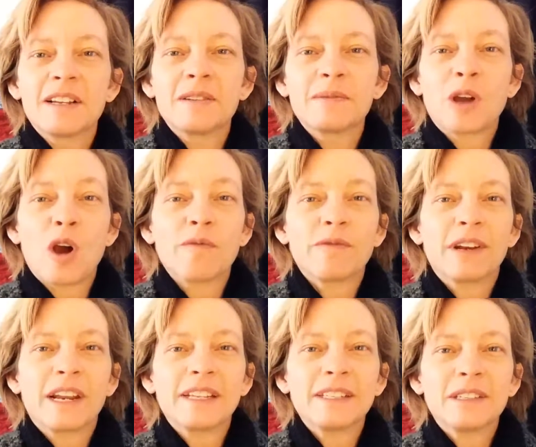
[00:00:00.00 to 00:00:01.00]

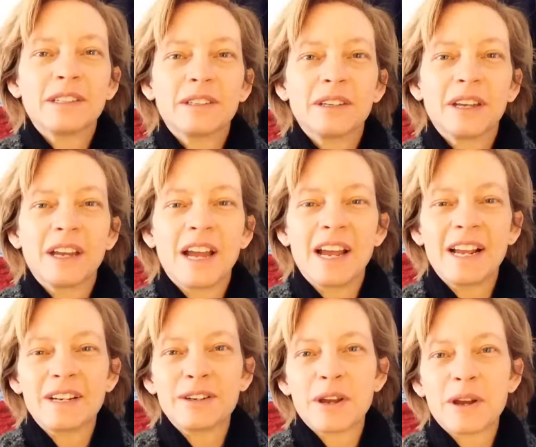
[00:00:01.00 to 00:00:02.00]
confidence
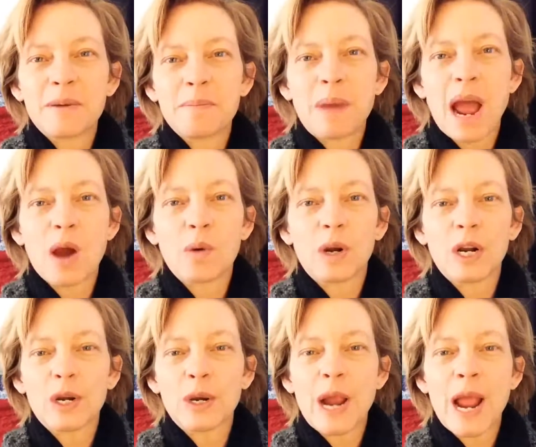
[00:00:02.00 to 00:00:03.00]
and
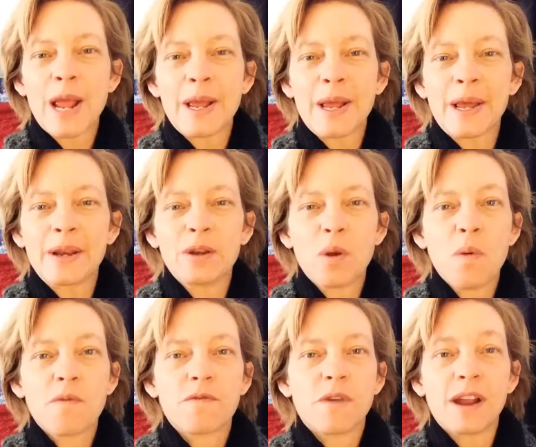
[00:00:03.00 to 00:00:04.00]
power and
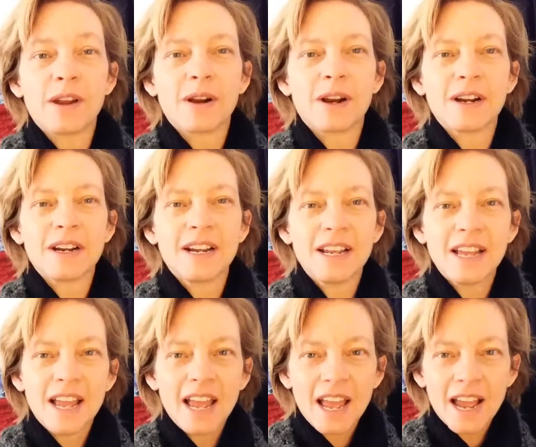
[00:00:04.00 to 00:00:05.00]
fire.
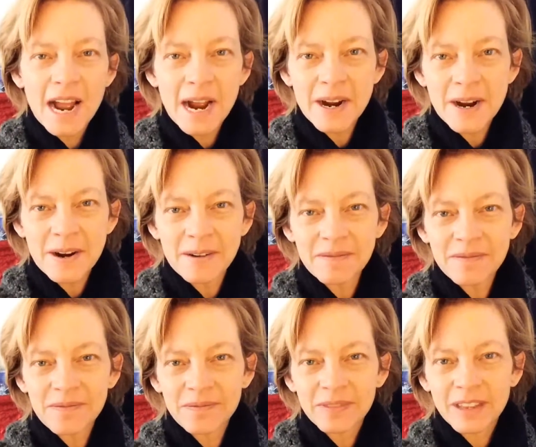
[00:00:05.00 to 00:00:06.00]
Um,
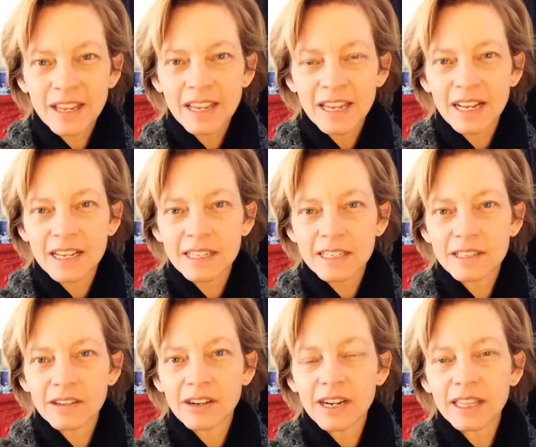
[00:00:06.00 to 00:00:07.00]

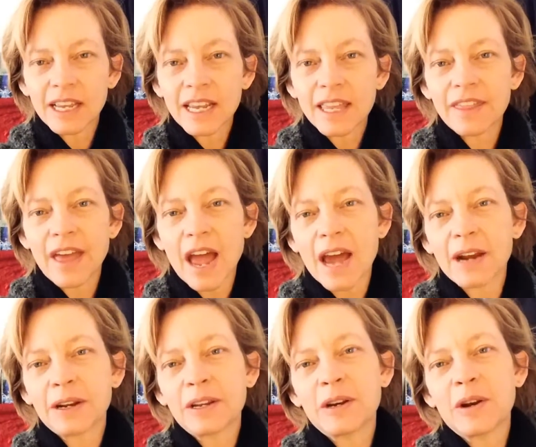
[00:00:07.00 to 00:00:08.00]
so I like
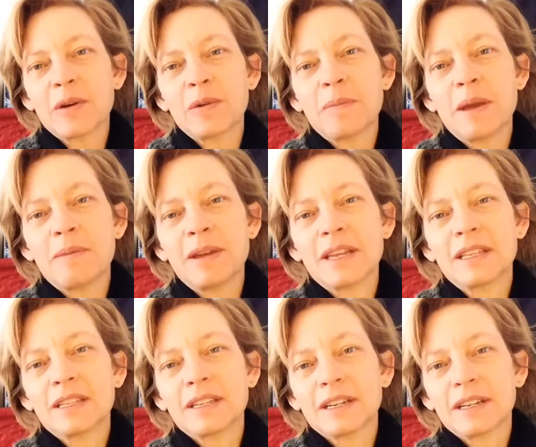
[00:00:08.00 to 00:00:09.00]
that, you know, maybe
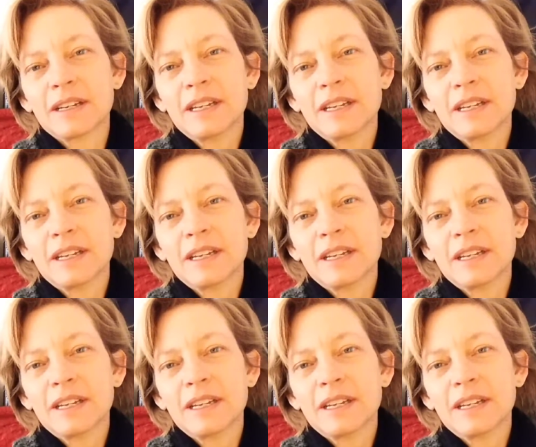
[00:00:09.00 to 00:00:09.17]
it's uh,